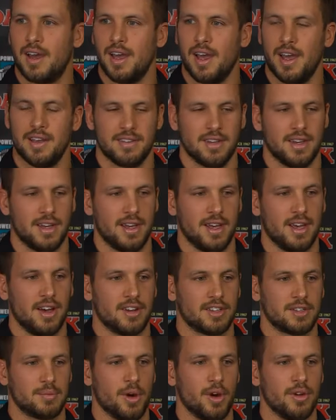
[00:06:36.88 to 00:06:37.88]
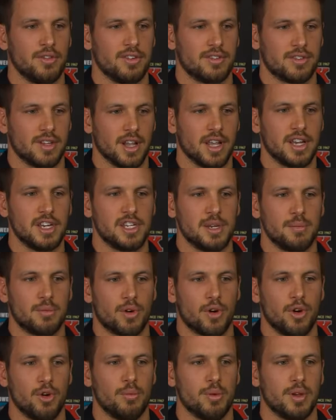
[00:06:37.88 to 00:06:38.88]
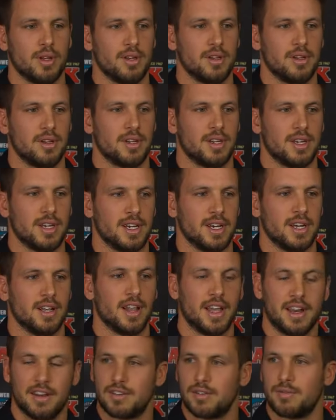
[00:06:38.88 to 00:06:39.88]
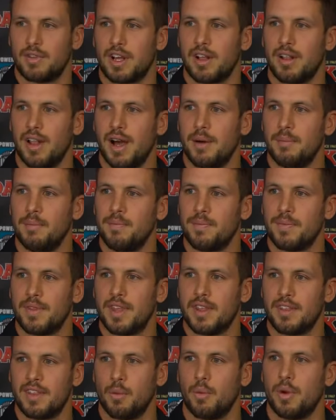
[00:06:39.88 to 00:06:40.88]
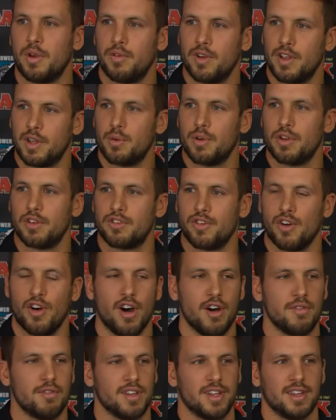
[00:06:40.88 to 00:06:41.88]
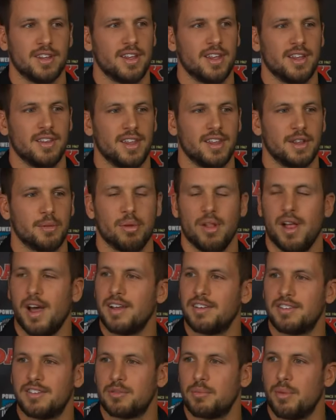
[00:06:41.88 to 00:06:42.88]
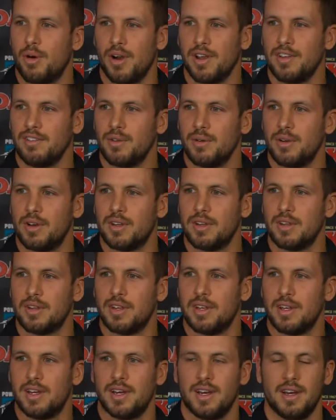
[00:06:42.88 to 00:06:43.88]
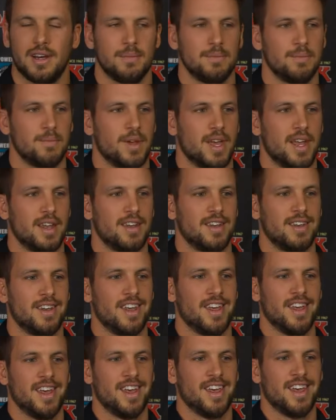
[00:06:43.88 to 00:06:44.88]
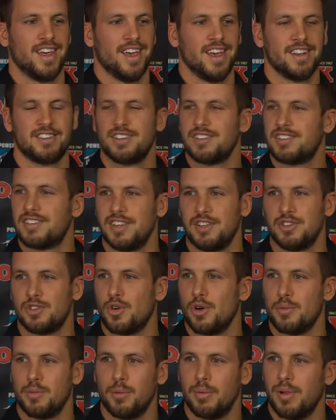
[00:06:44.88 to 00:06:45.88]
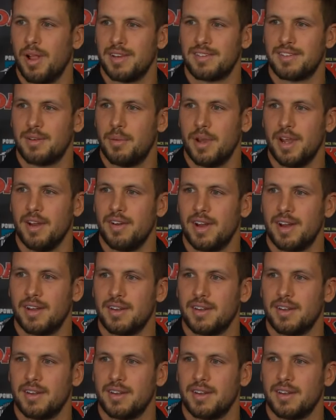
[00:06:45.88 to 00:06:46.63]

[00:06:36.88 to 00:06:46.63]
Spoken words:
as a leadership group and leaders of the club that we really want to drive, and then the players just buy into it. And it's just an enjoyable place to be around.